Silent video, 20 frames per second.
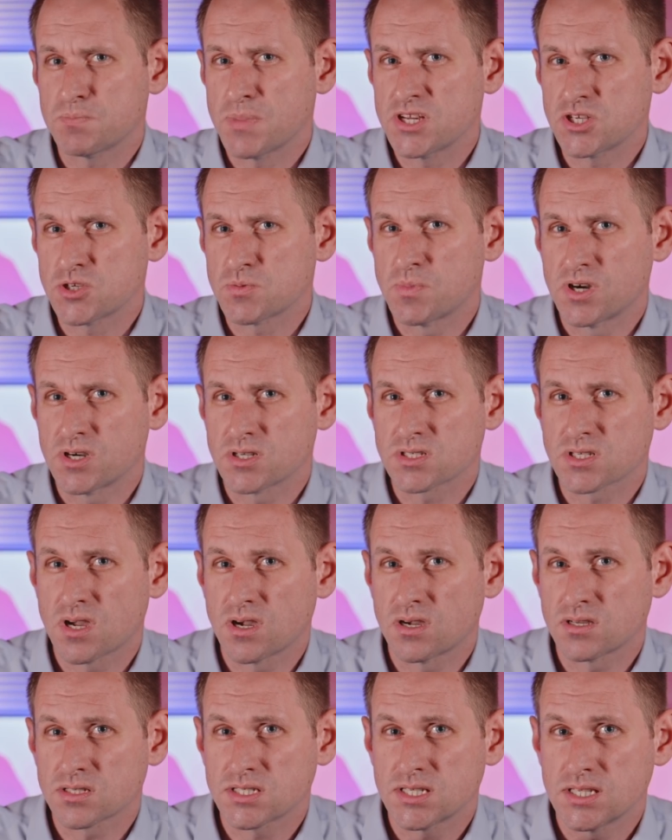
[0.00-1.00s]
benchmarks
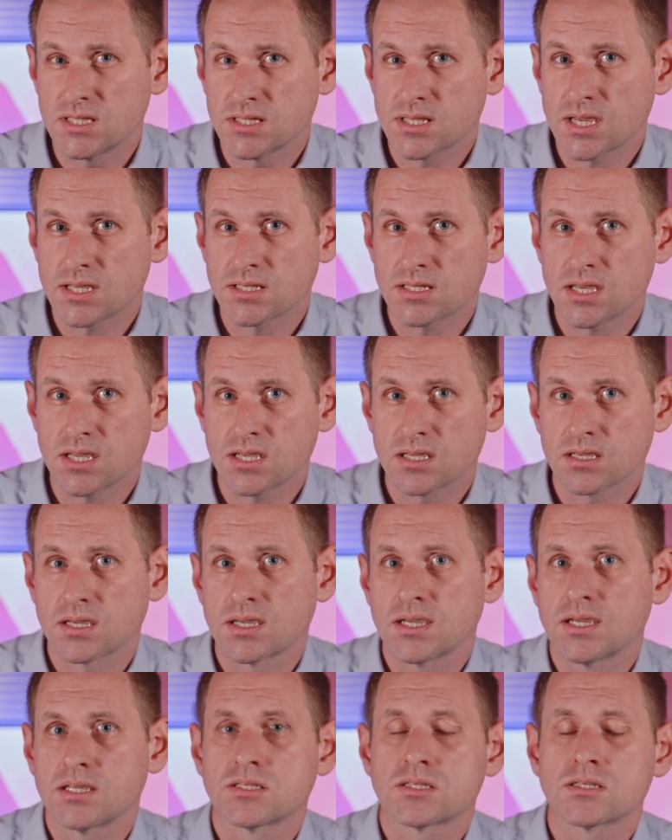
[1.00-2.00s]
are synthetic,
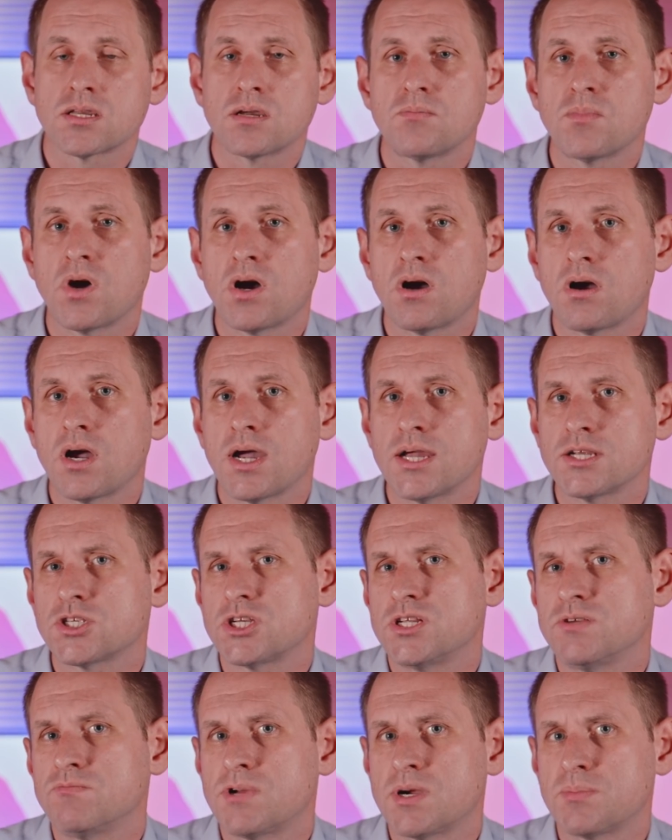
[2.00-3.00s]
and some are
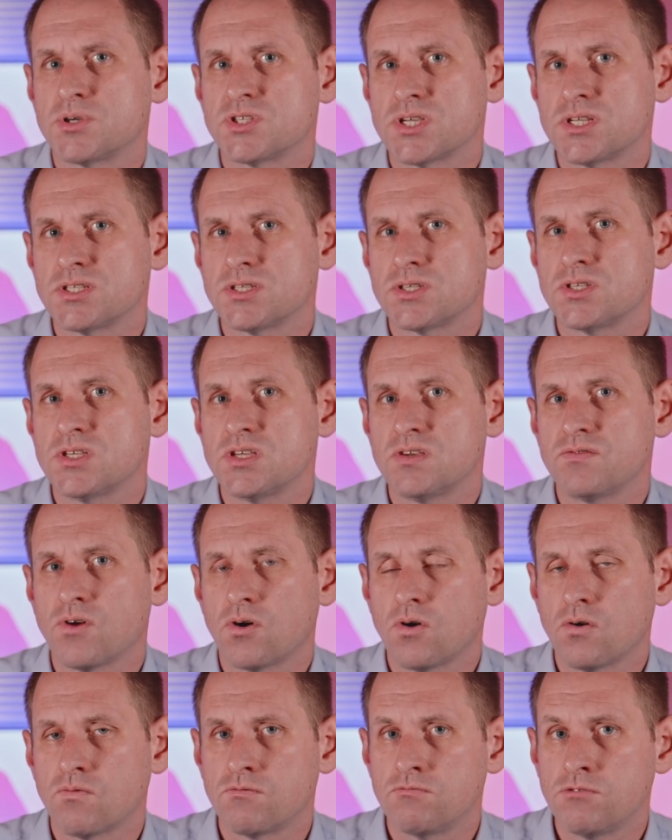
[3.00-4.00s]
actually representative
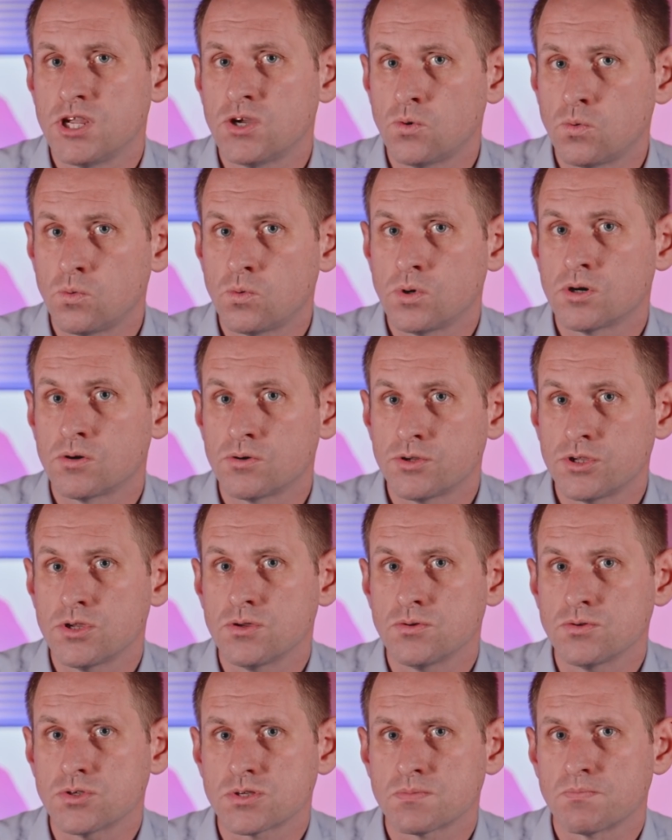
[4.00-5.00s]
of real-world
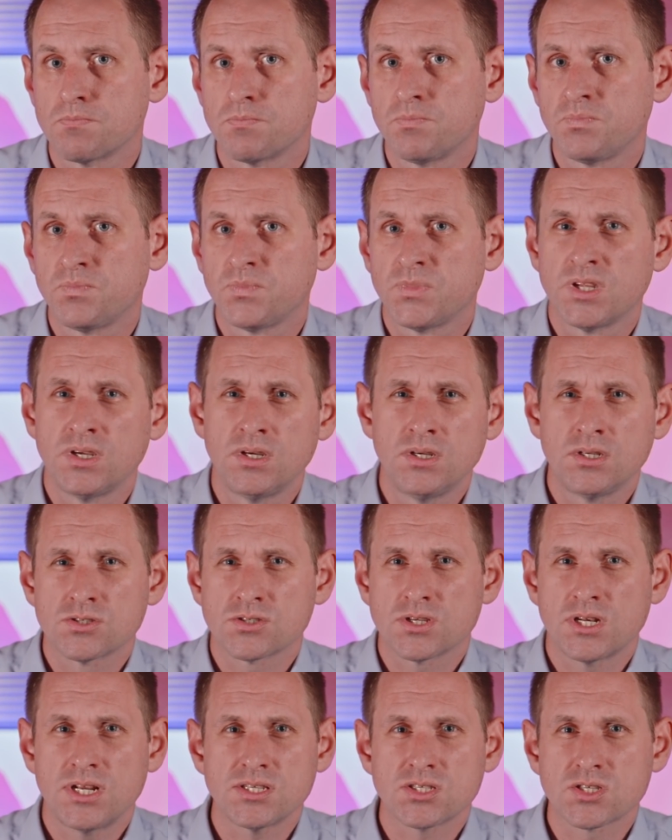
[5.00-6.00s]
use.
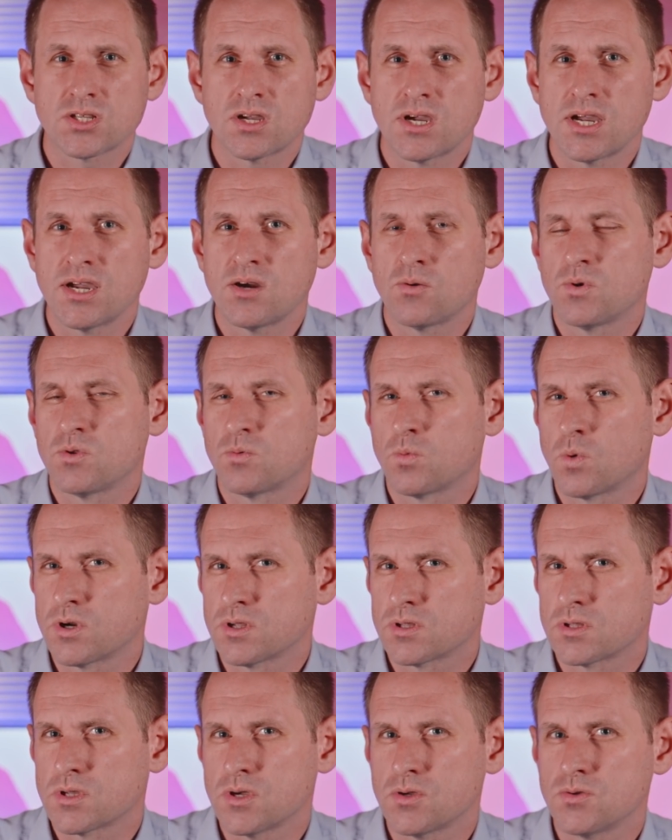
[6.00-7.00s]
So let's start out with one
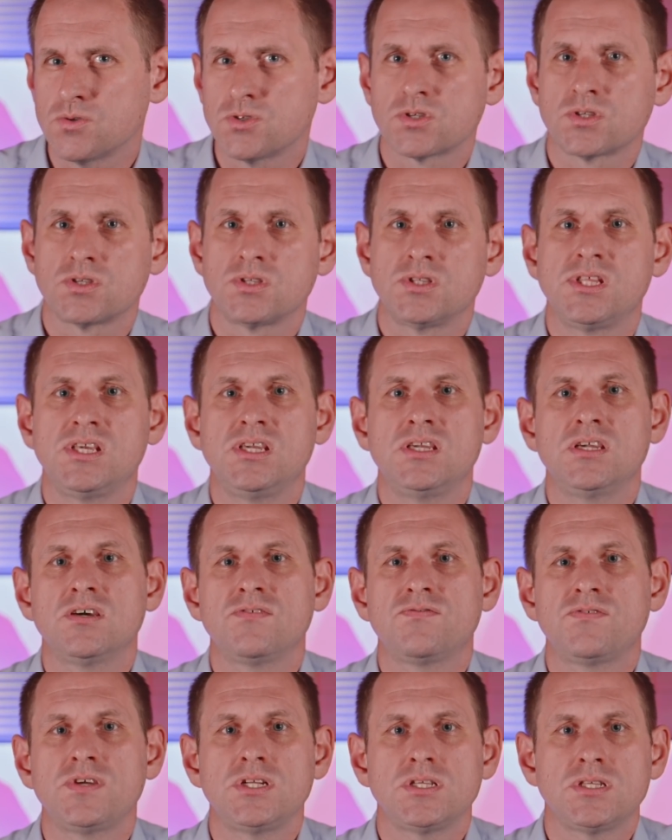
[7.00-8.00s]
of those, the
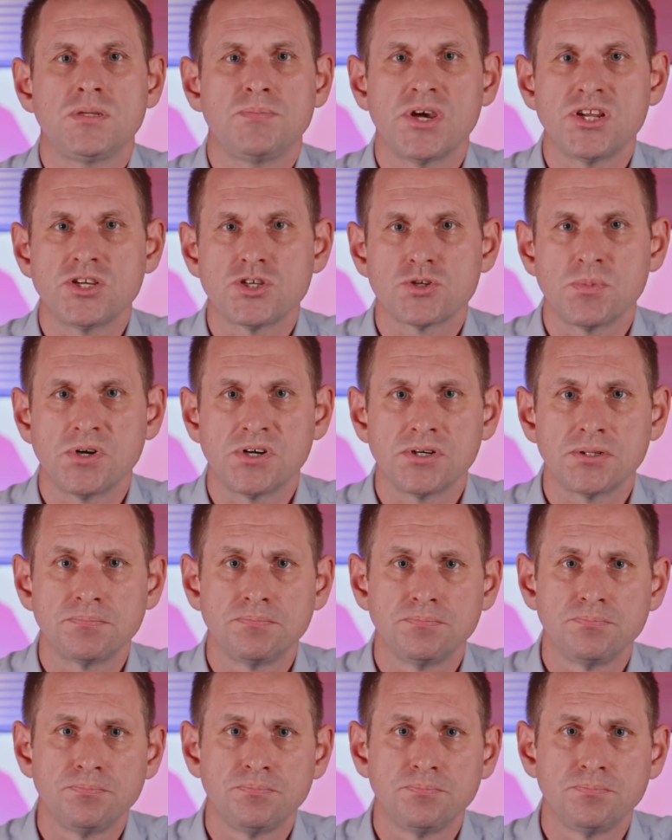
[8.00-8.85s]
Affinity benchmark.